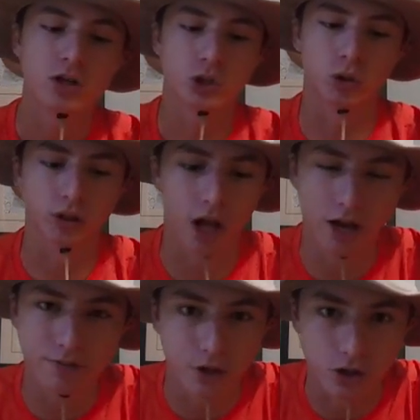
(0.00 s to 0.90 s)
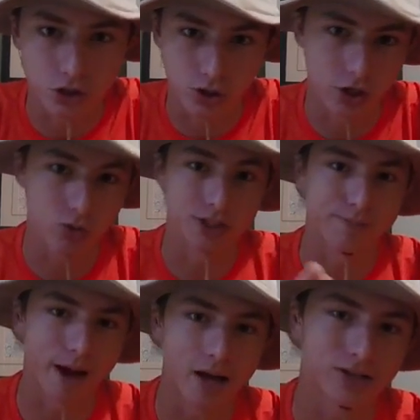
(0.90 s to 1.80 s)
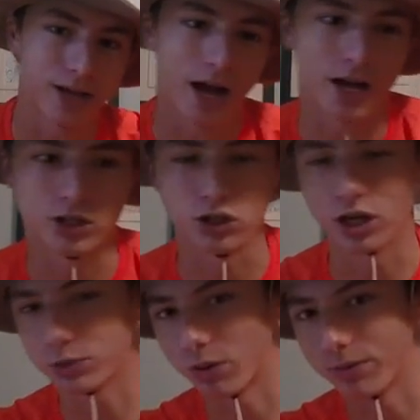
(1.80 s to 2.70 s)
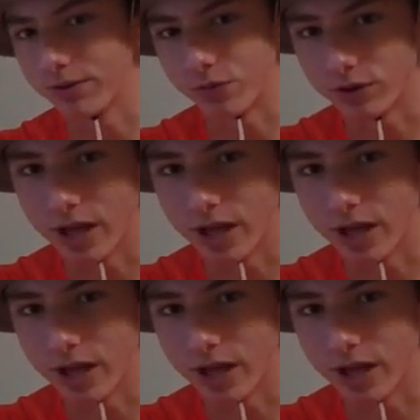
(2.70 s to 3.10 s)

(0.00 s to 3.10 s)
So what LiveTarget is trying to do is match the hatch. You guys probably have heard